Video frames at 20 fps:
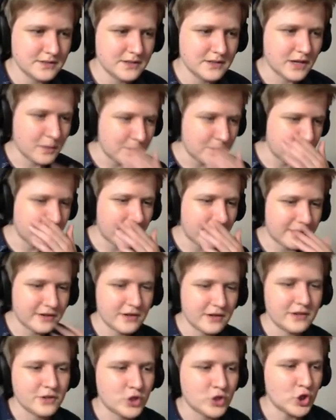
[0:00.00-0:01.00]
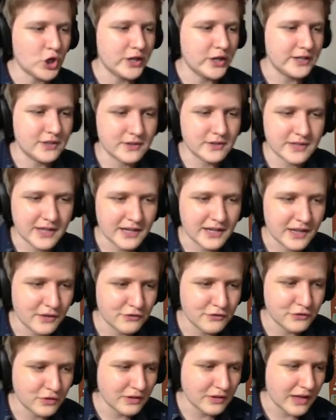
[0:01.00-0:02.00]
I'll be better. Hurry, Good. The guards okay, are
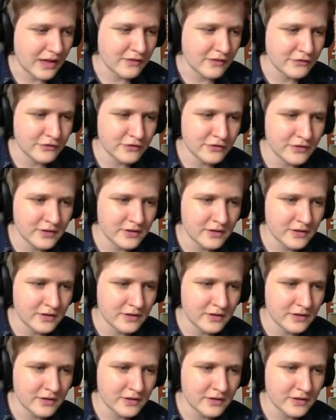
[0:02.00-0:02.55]
on their way.